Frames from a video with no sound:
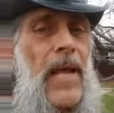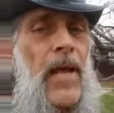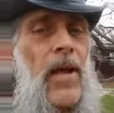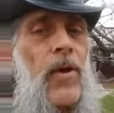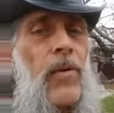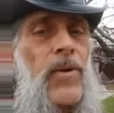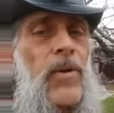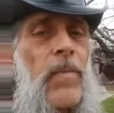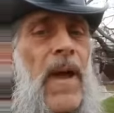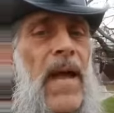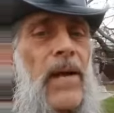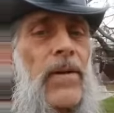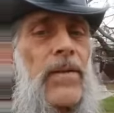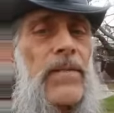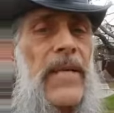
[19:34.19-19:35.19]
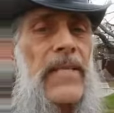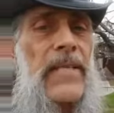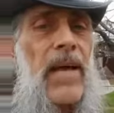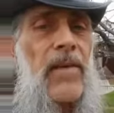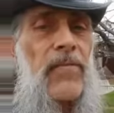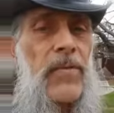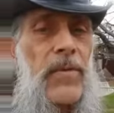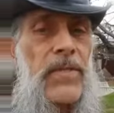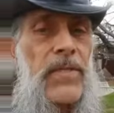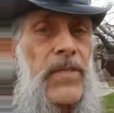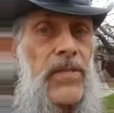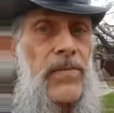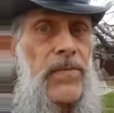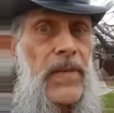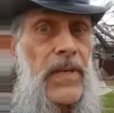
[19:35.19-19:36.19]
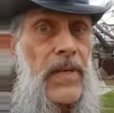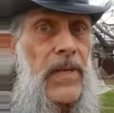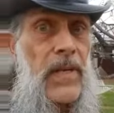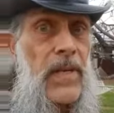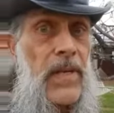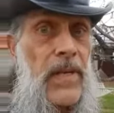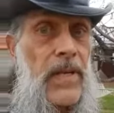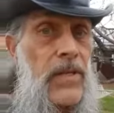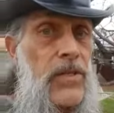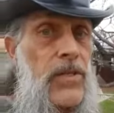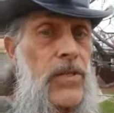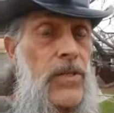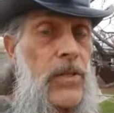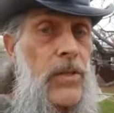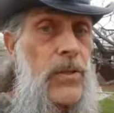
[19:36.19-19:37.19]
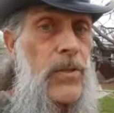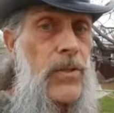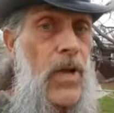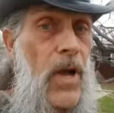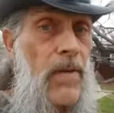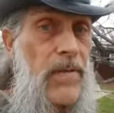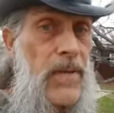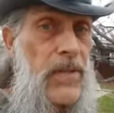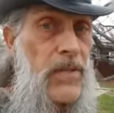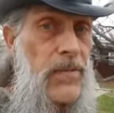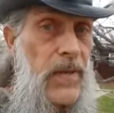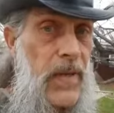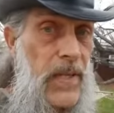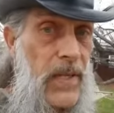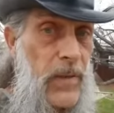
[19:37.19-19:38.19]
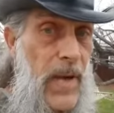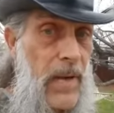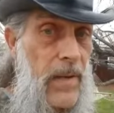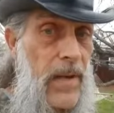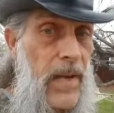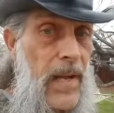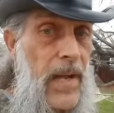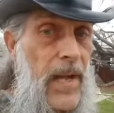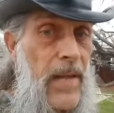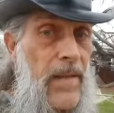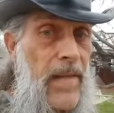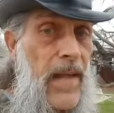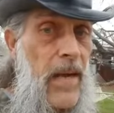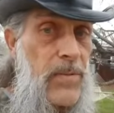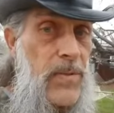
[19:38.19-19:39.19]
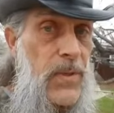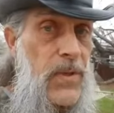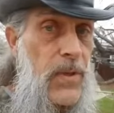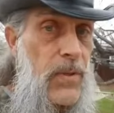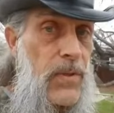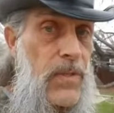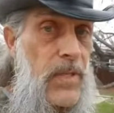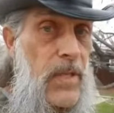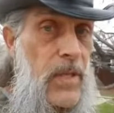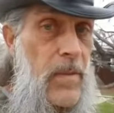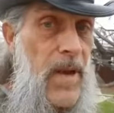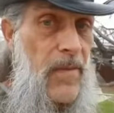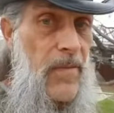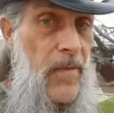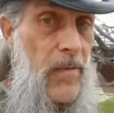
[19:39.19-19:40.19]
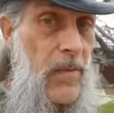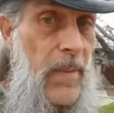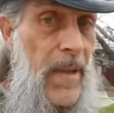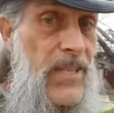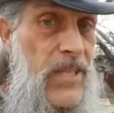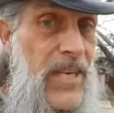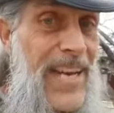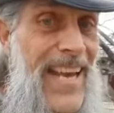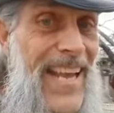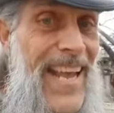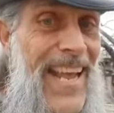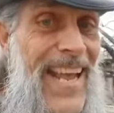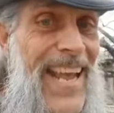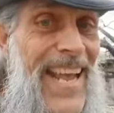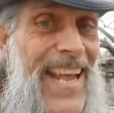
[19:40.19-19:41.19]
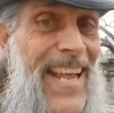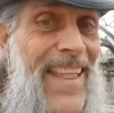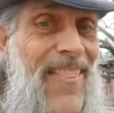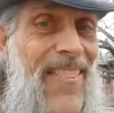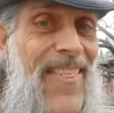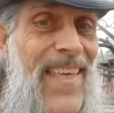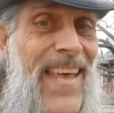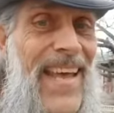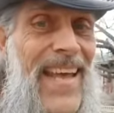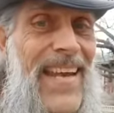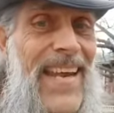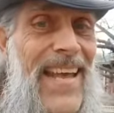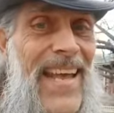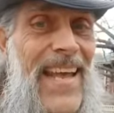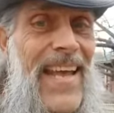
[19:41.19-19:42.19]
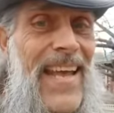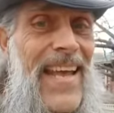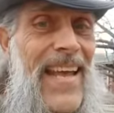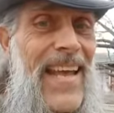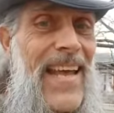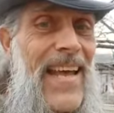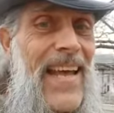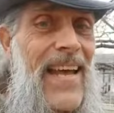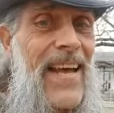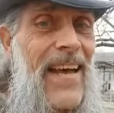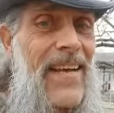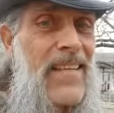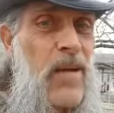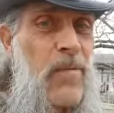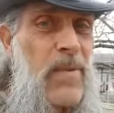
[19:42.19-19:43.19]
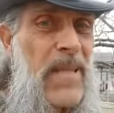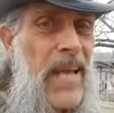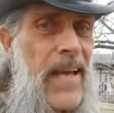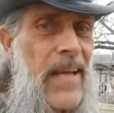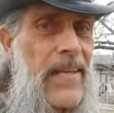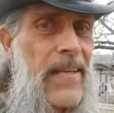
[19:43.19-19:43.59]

when your back hurts like that, first get your feet, get your shoes off, get your feet on the ground. That helps reduce the amount of inflammation. And then, on top of that,